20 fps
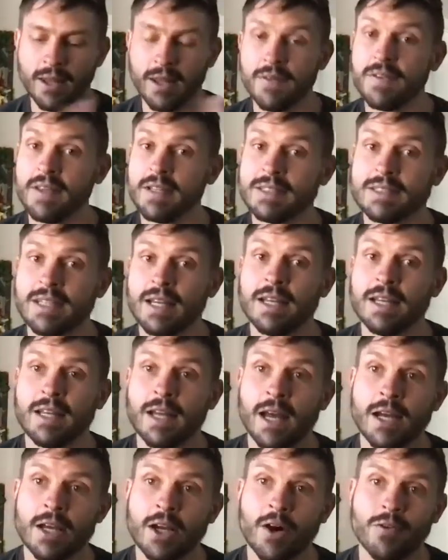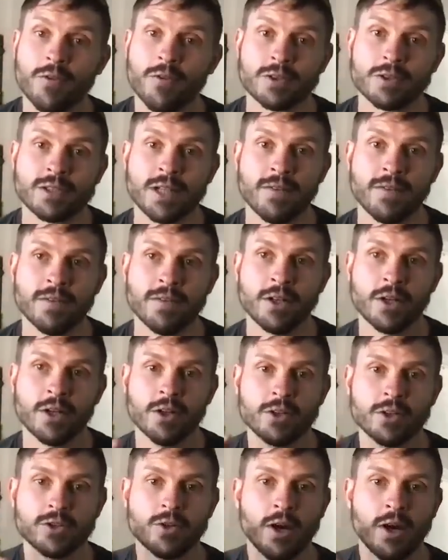lived in San Diego for 7
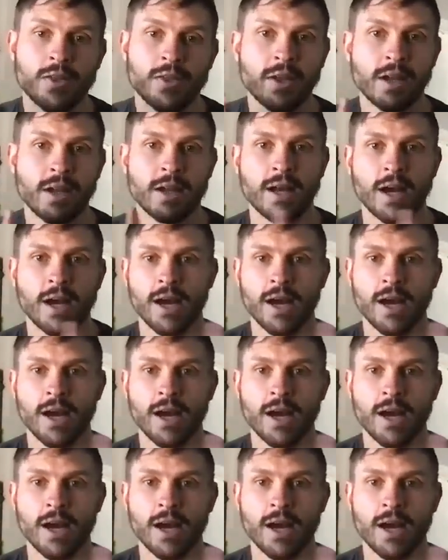years. So I think